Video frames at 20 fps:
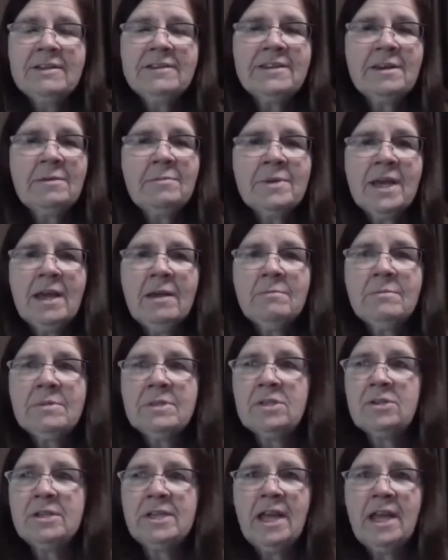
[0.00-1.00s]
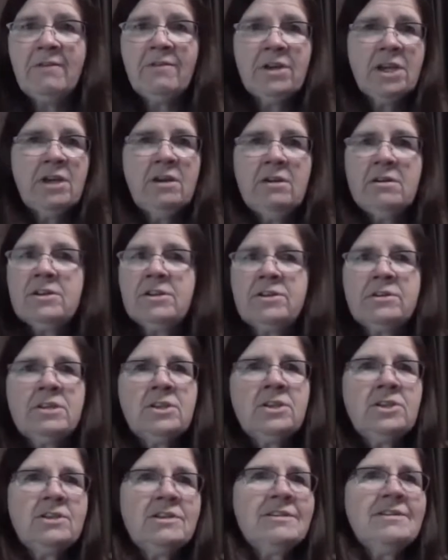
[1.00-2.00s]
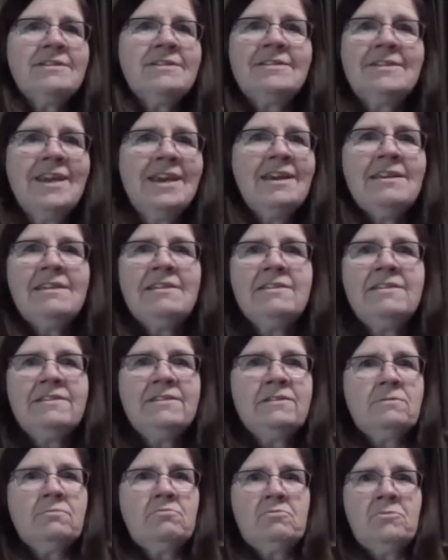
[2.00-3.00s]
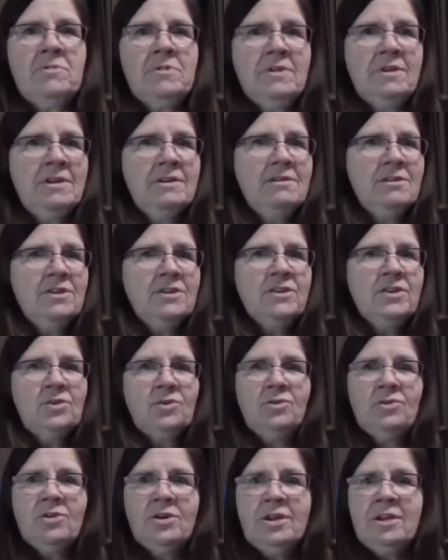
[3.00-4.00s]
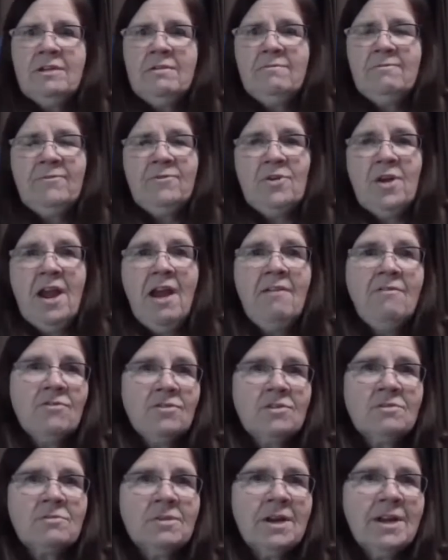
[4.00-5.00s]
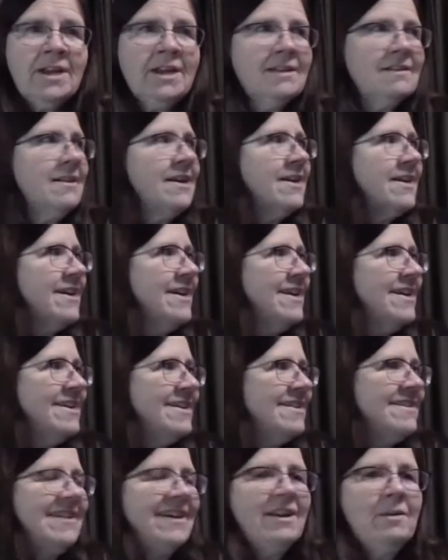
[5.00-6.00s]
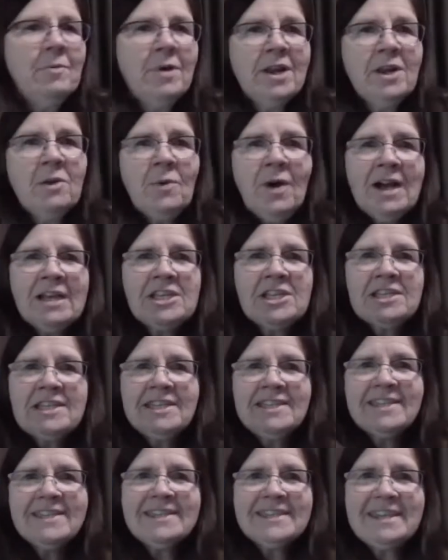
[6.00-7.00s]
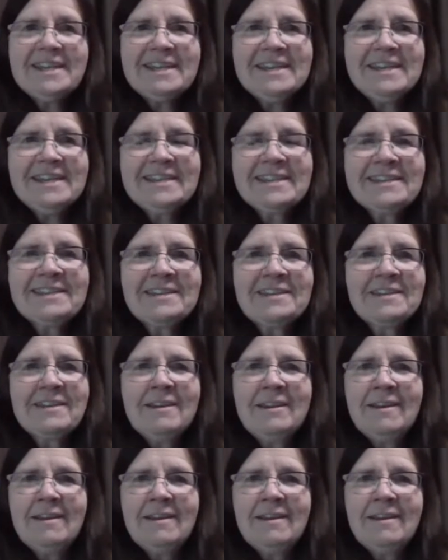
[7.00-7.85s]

Sometimes you can have a character that just stays in the story forever, right? Like, does anybody watch This Is Us?